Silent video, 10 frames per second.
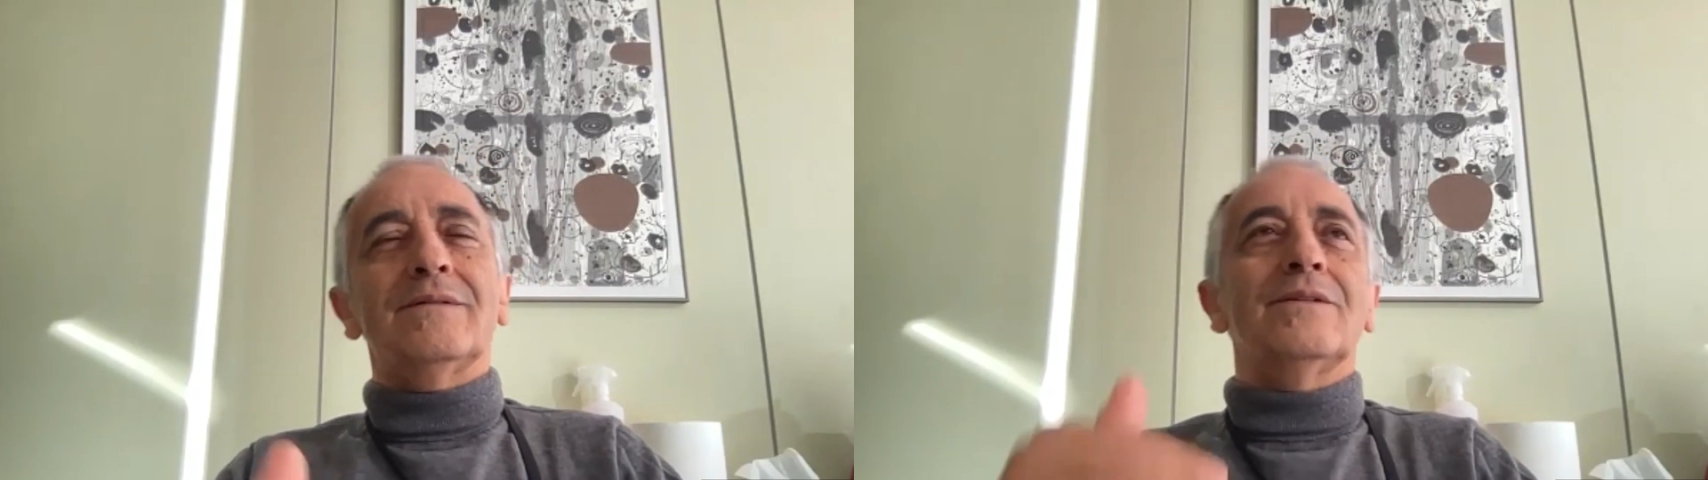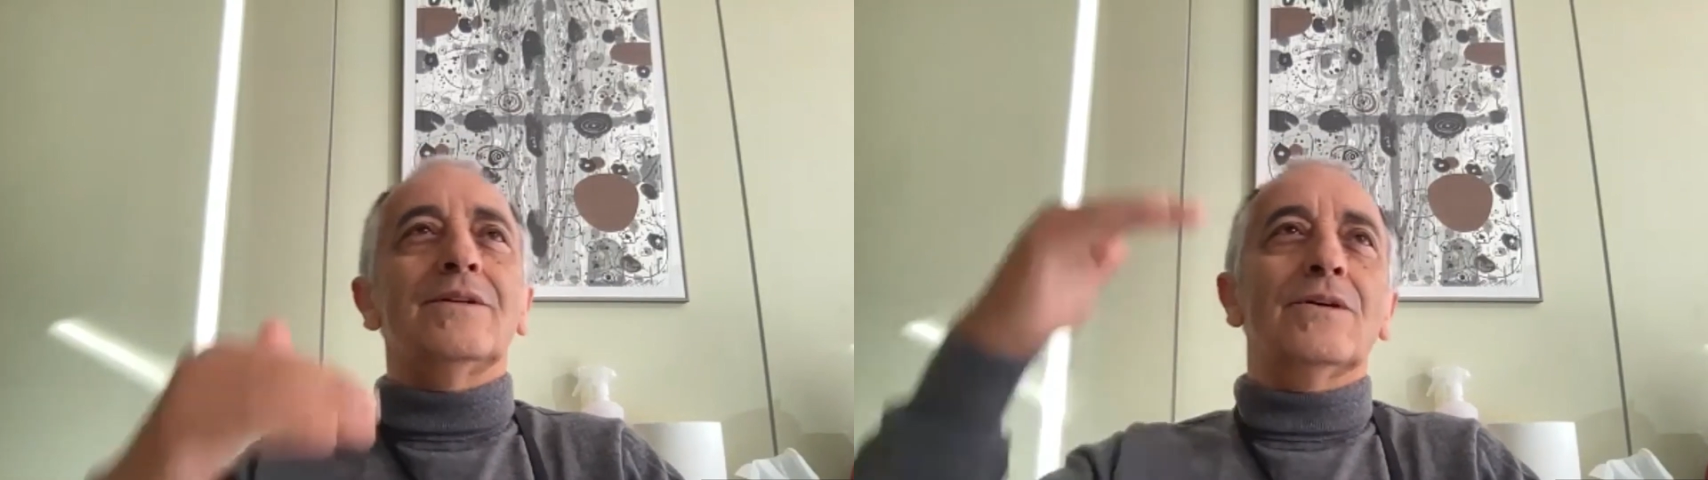
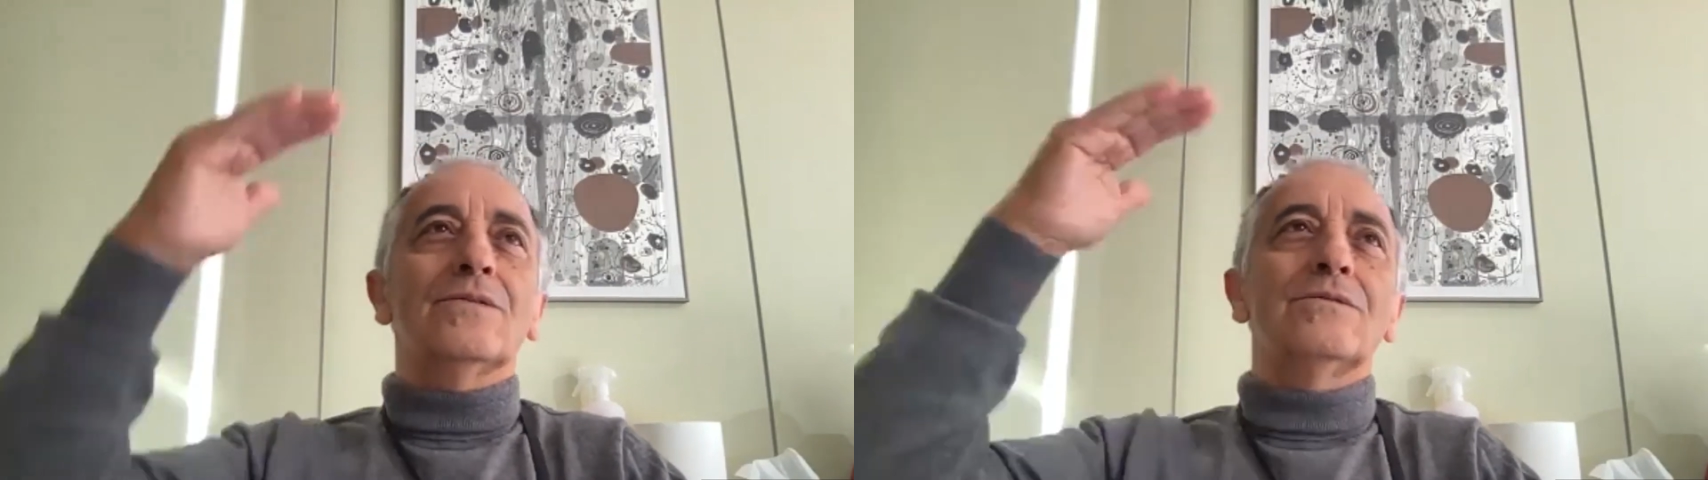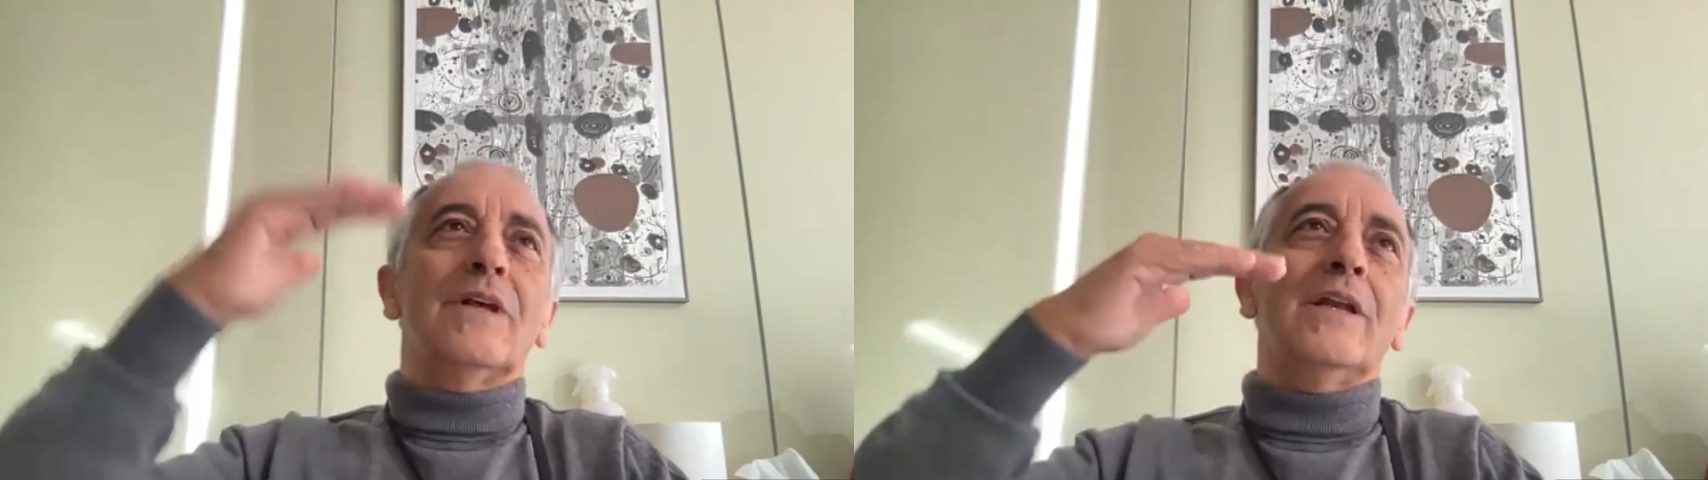
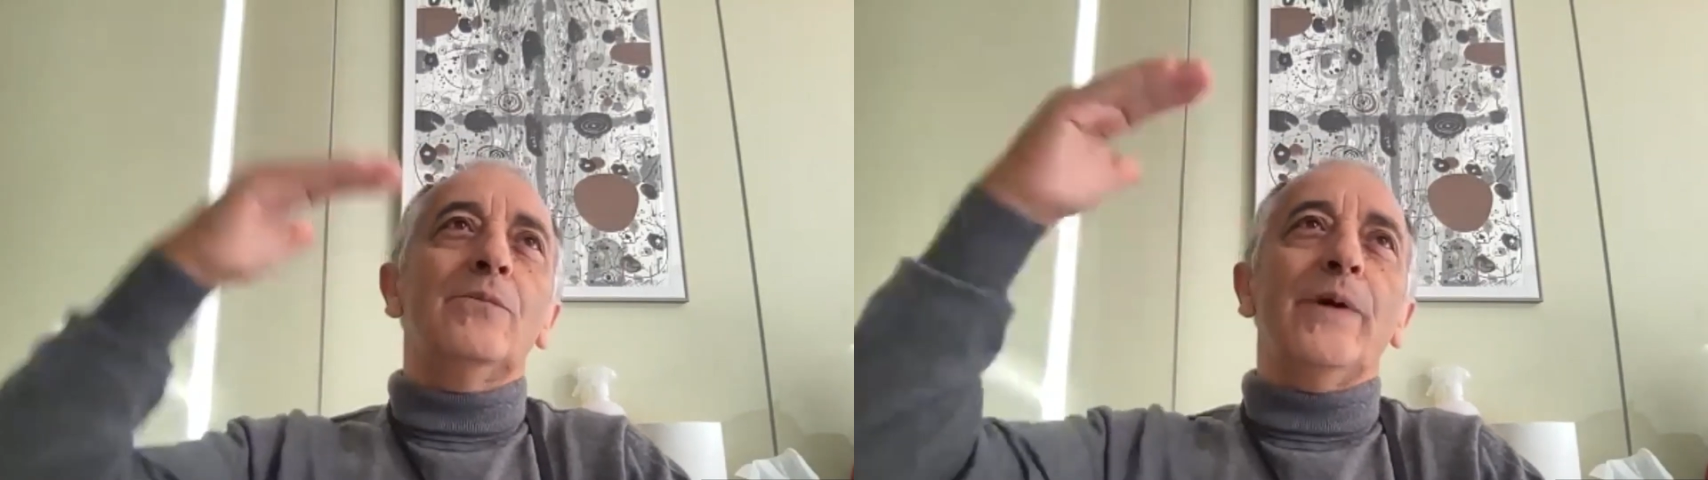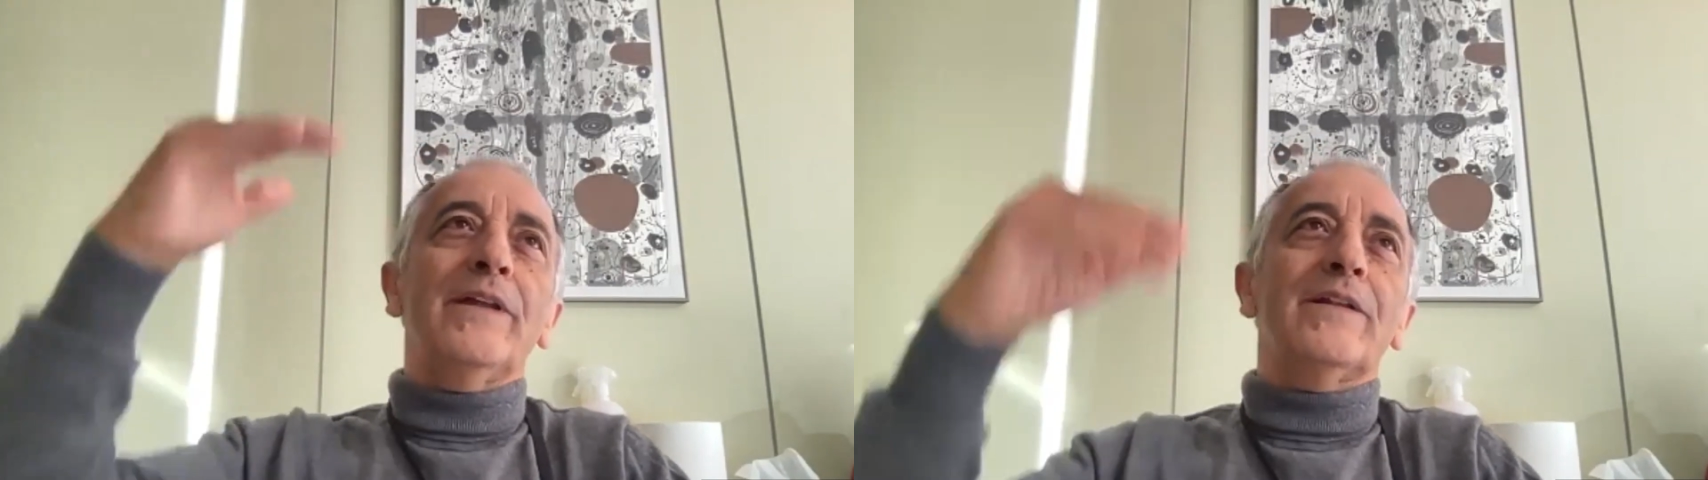
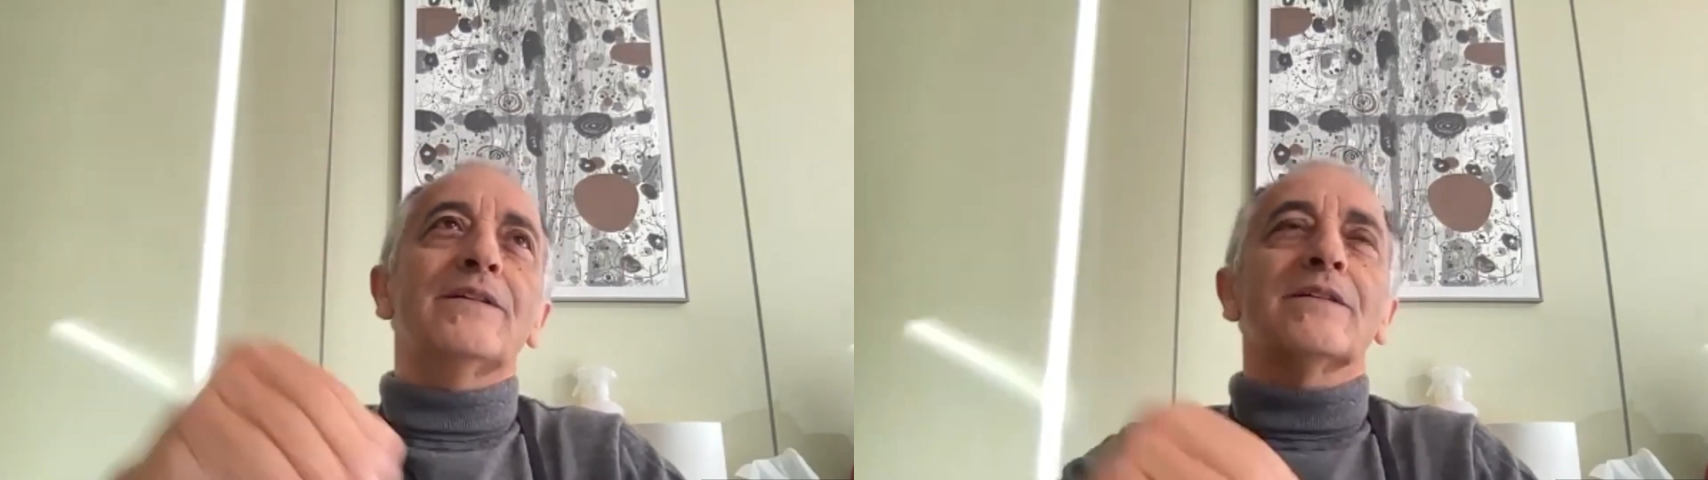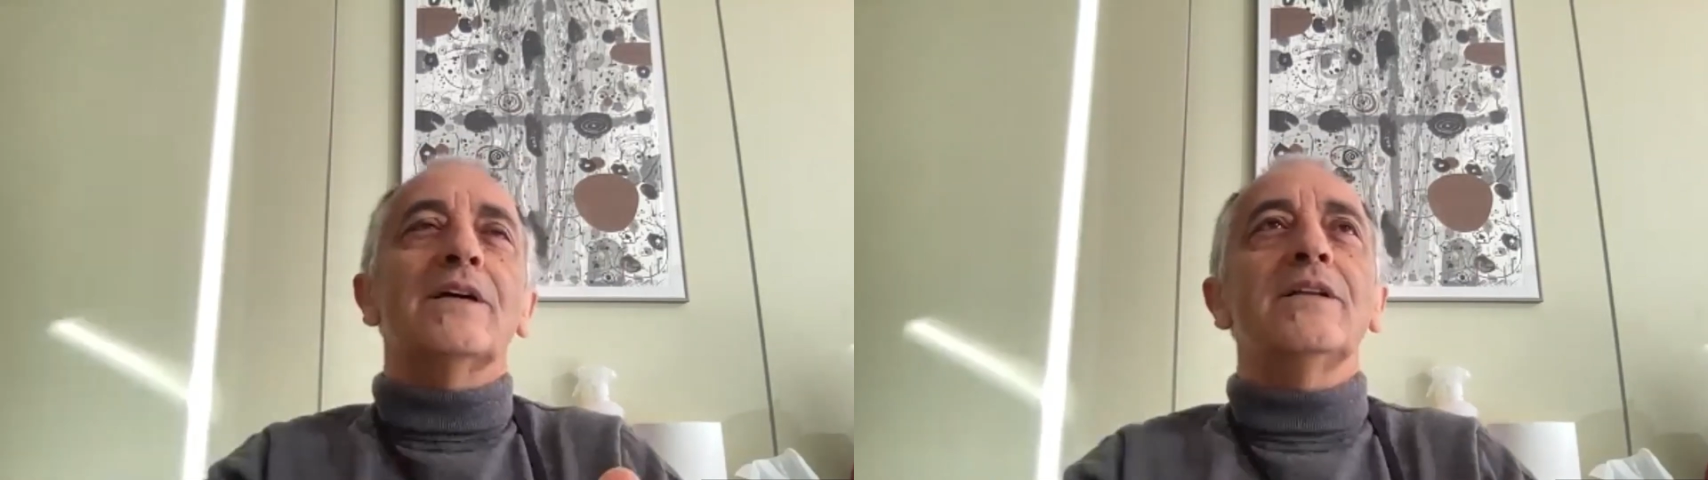elevate
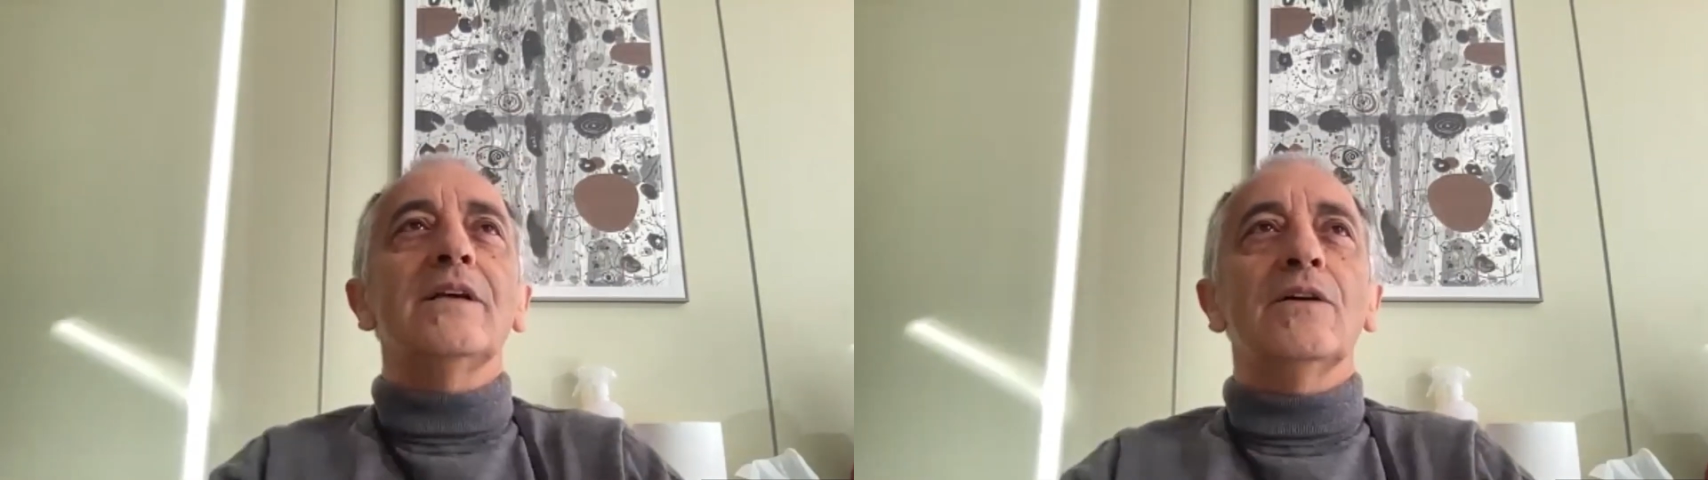this idea